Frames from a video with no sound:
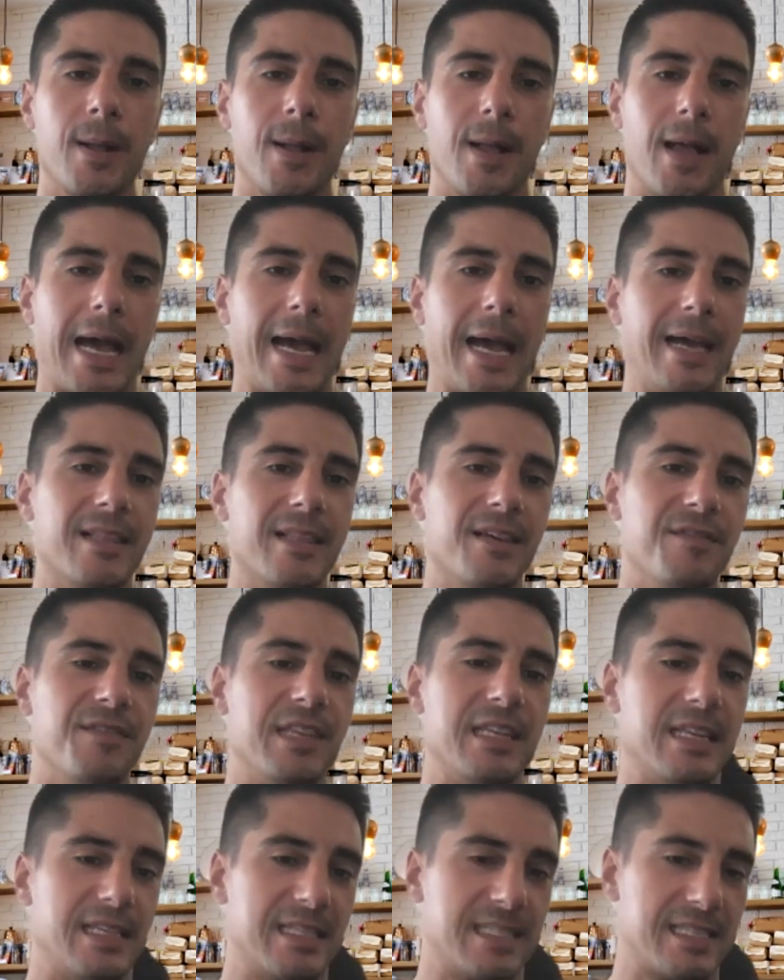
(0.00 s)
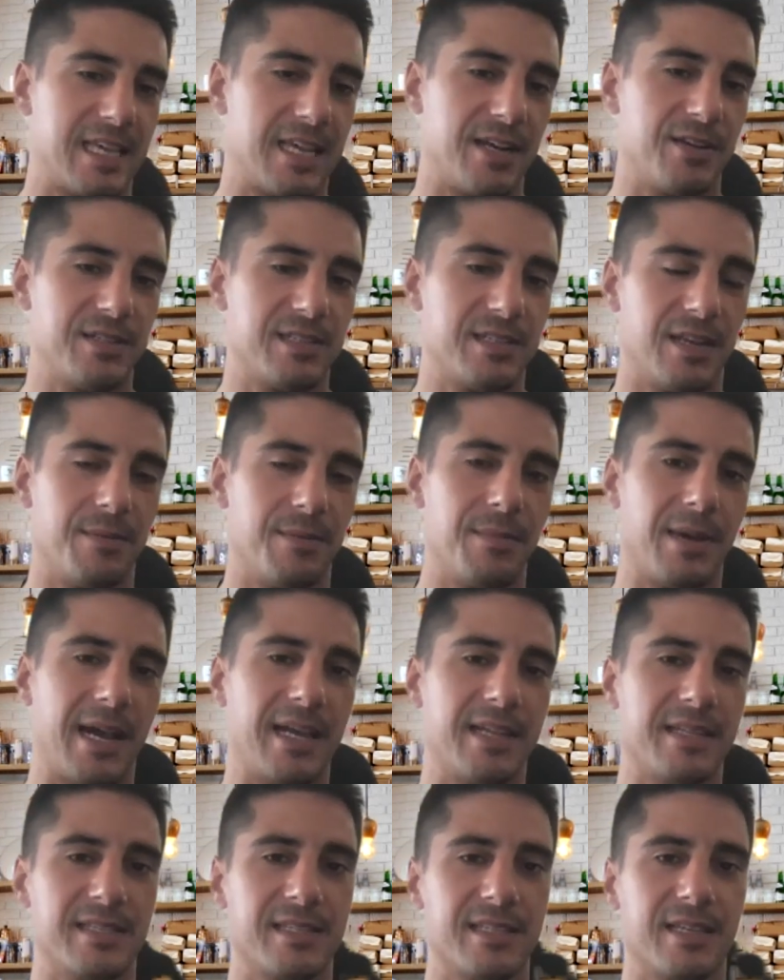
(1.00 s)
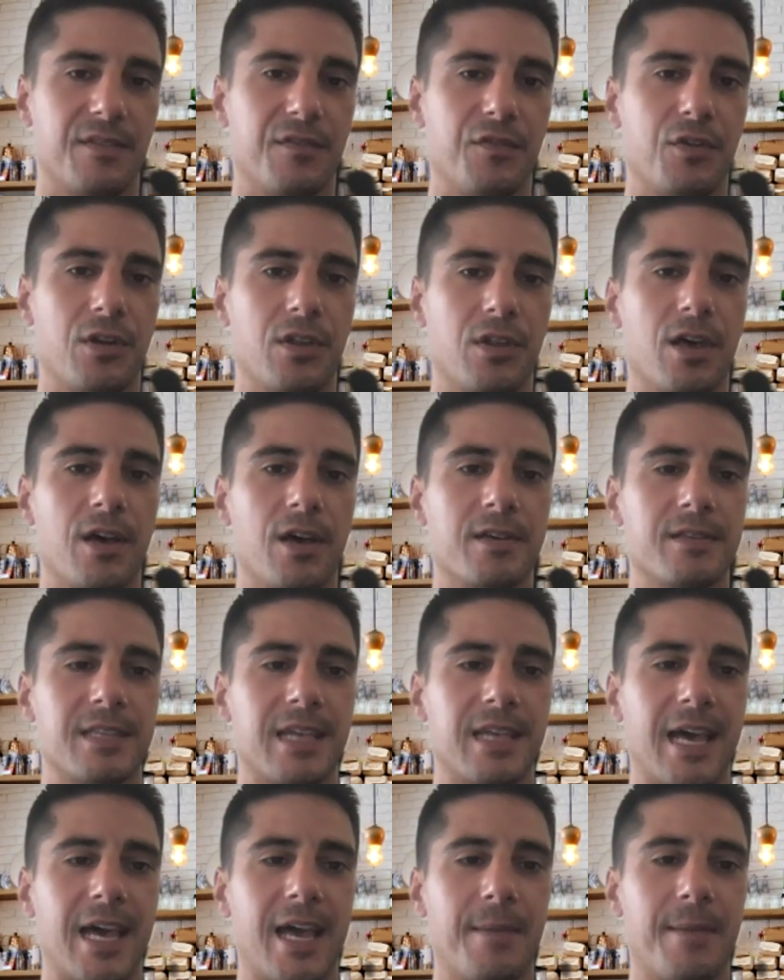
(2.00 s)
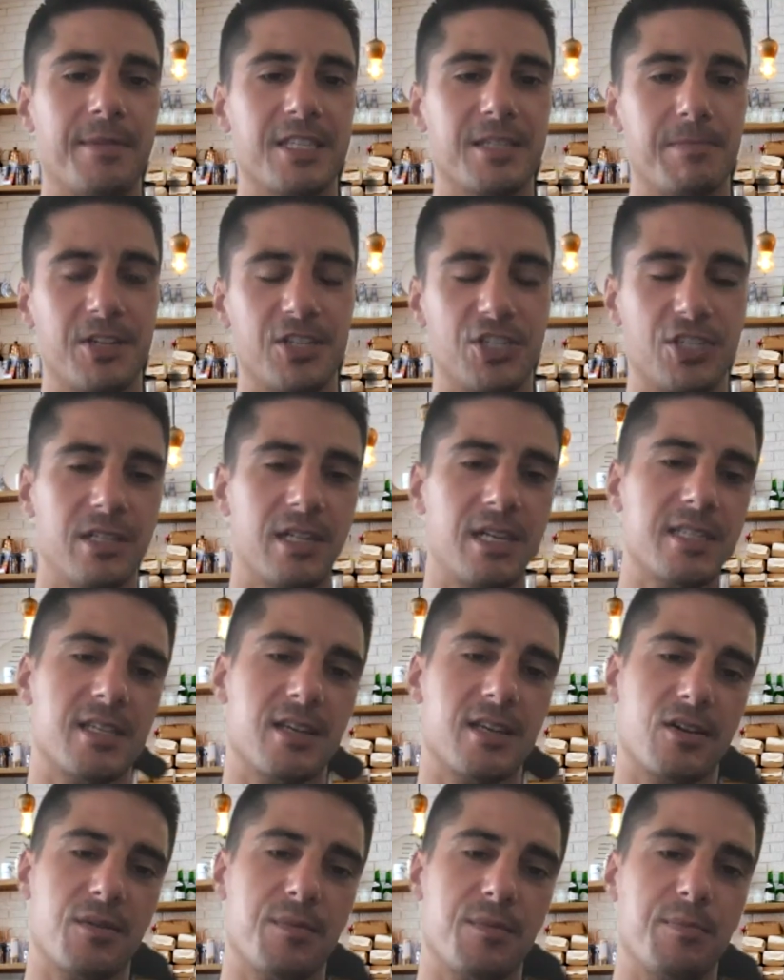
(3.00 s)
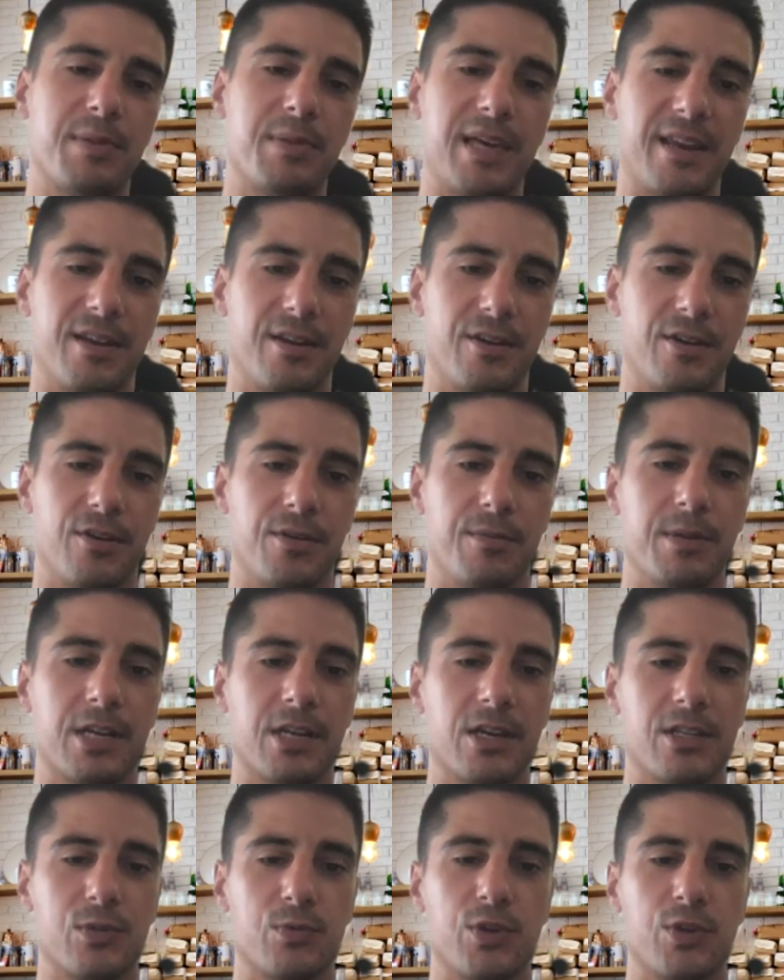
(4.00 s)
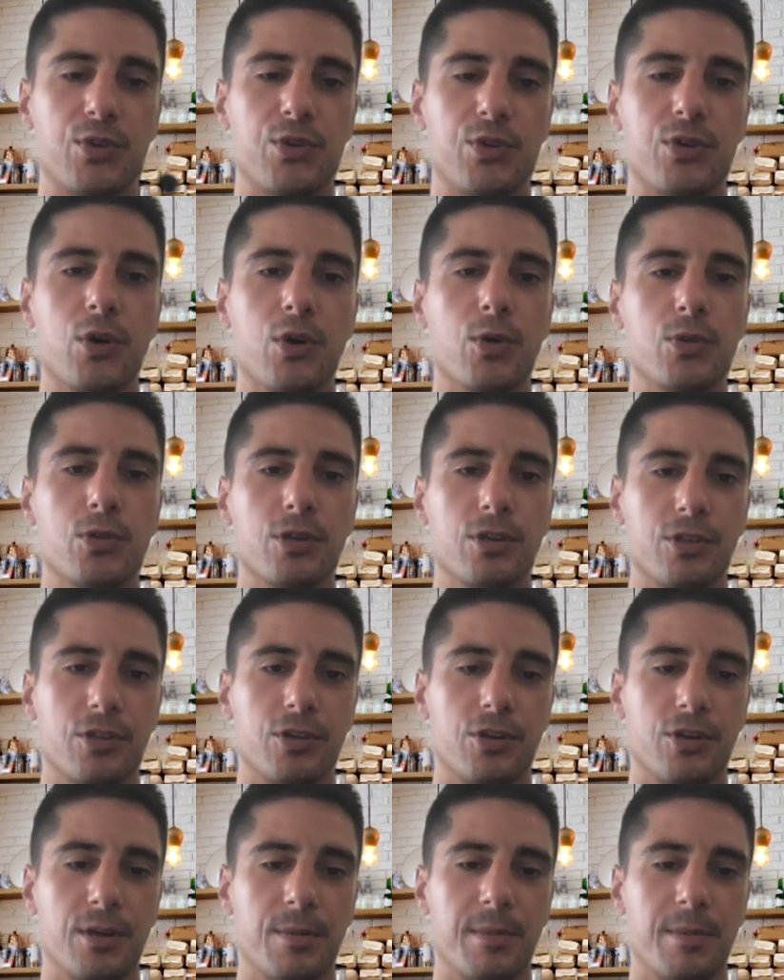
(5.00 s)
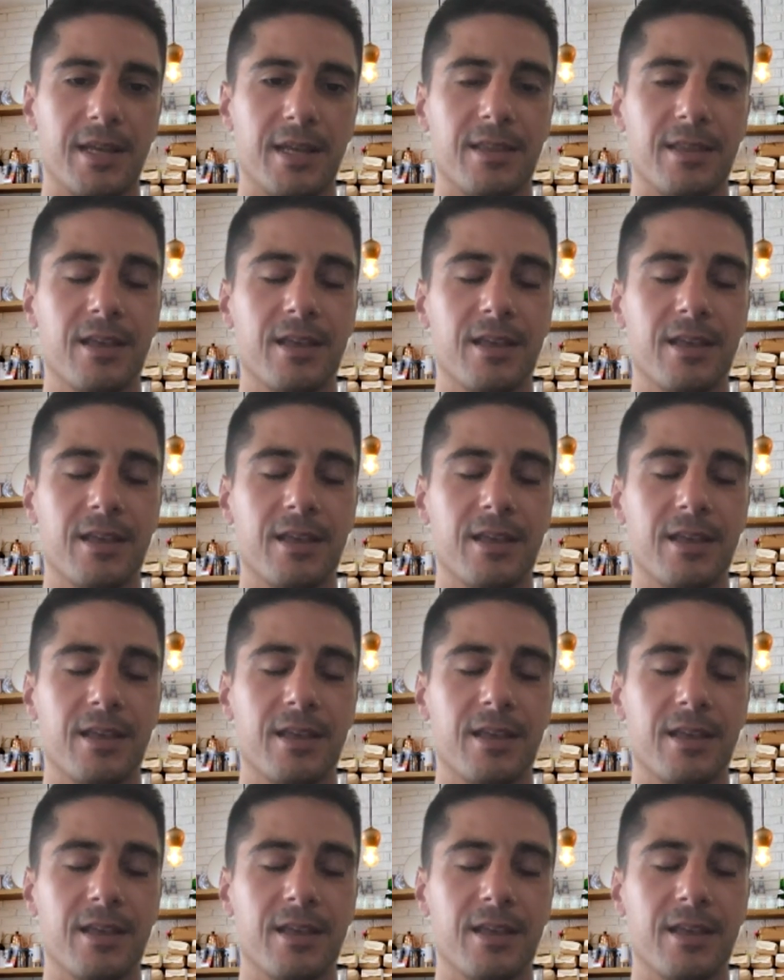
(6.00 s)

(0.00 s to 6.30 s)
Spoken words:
I lived in a scarcity mindset for a long time, especially as a competitor, because when you go to a tournament,